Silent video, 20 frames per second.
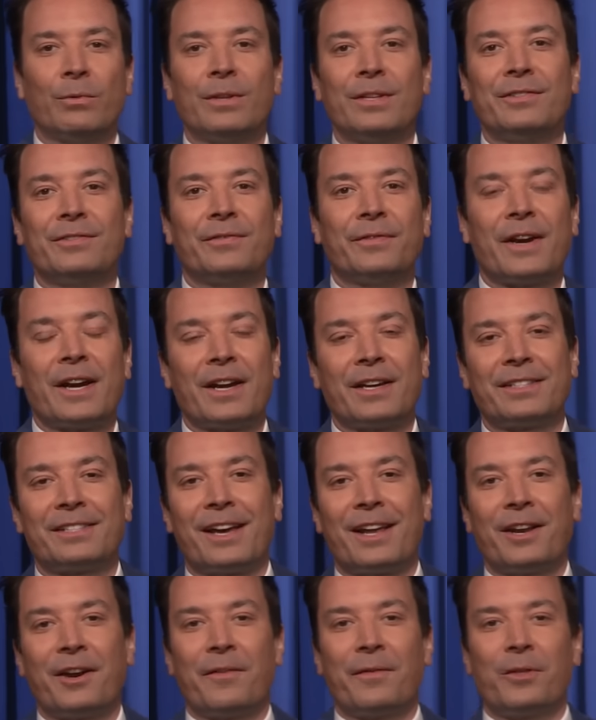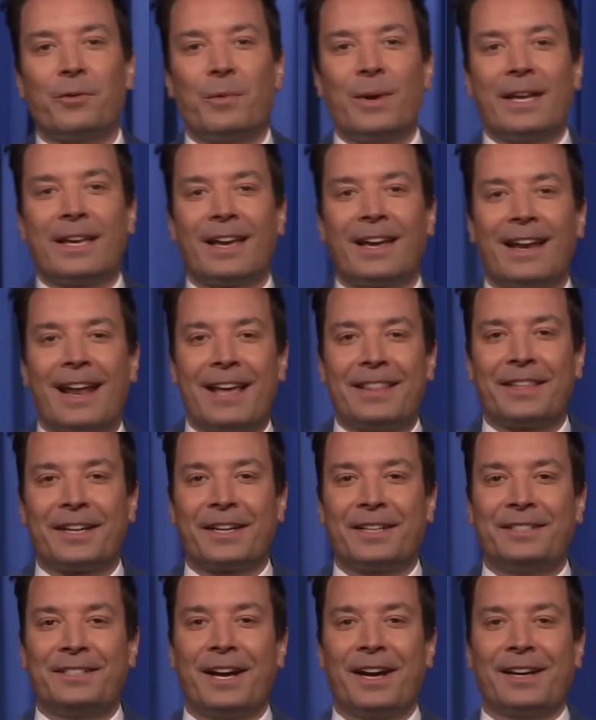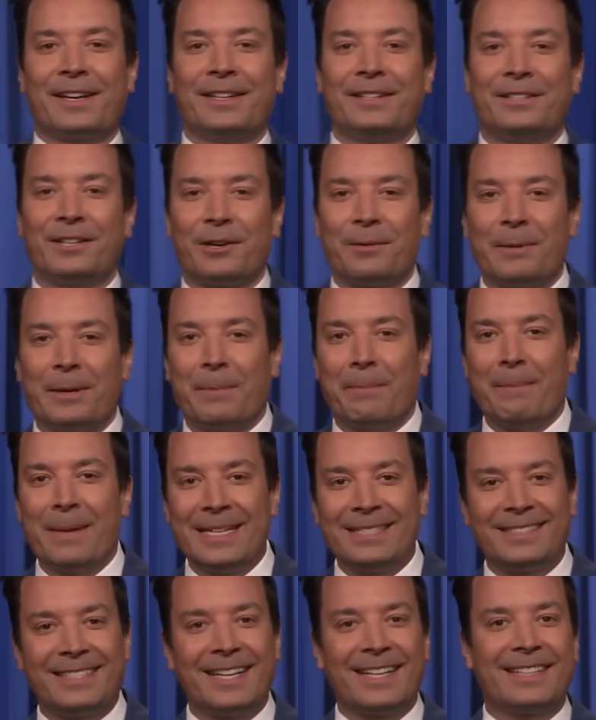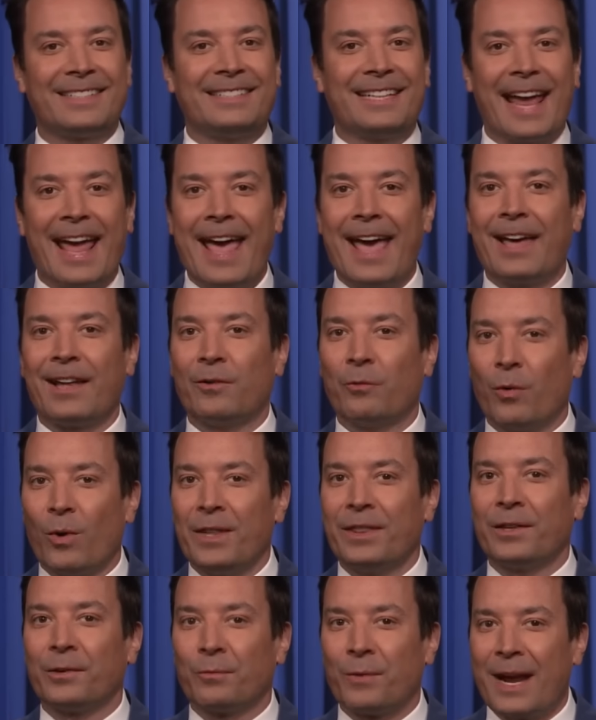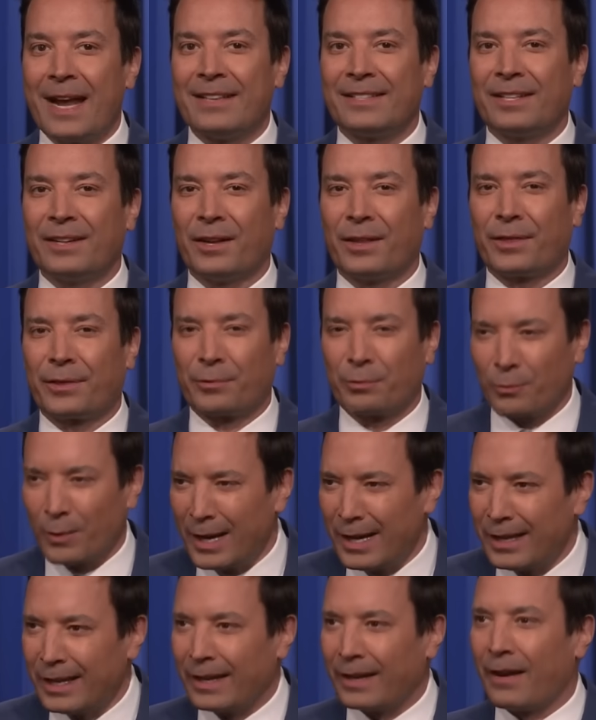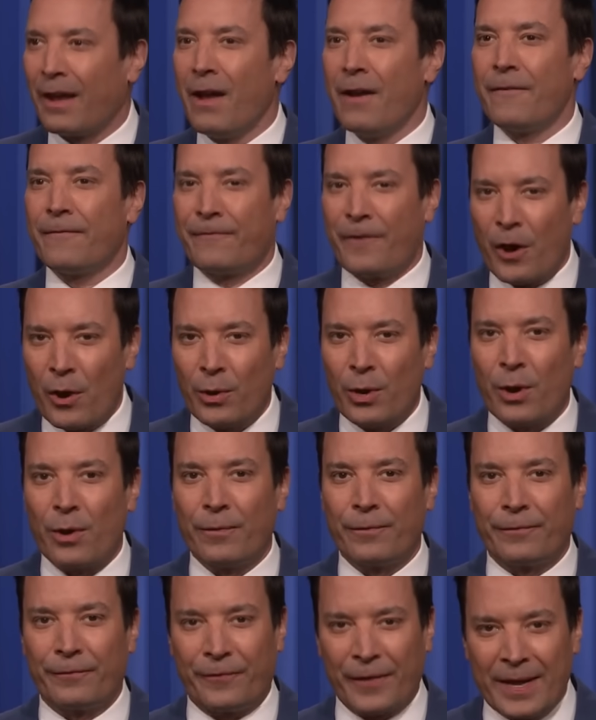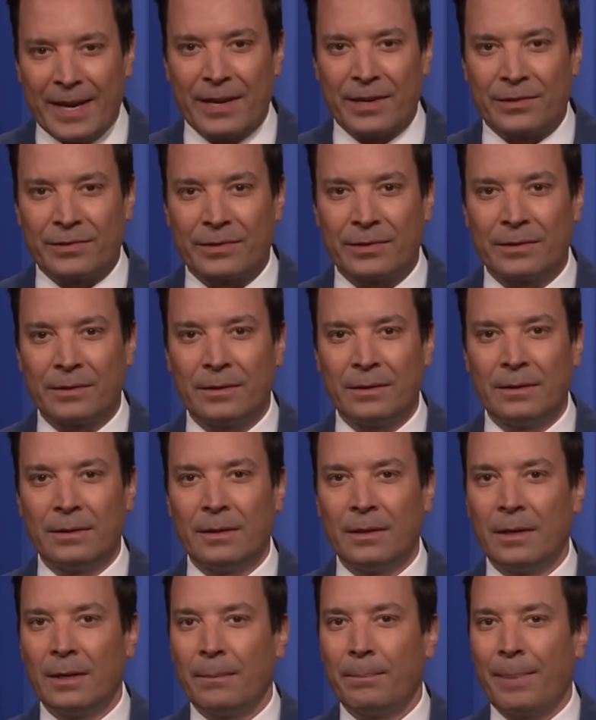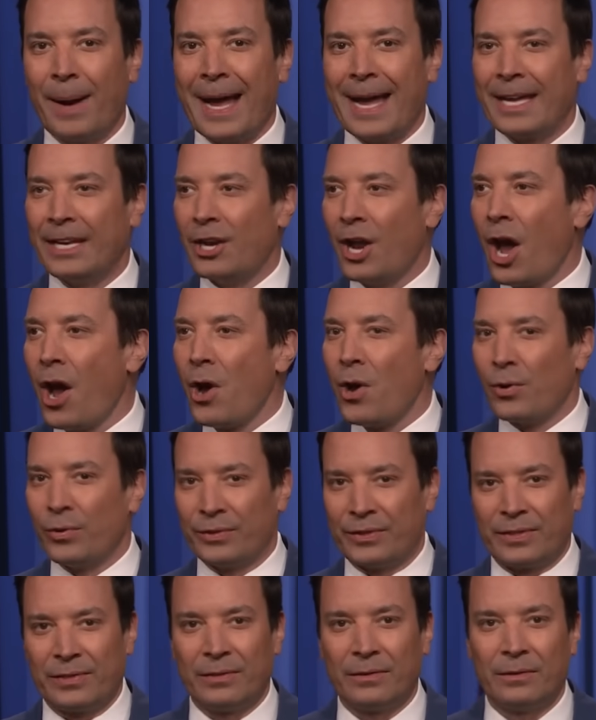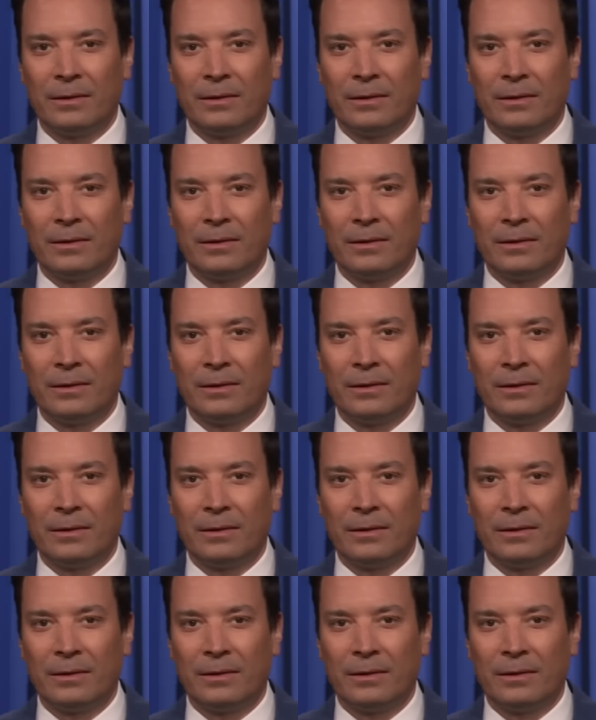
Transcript: well, this is very exciting. Over the weekend at the Kentucky Derby, Mystik Dan won the race in a thrilling photo finish by a nose.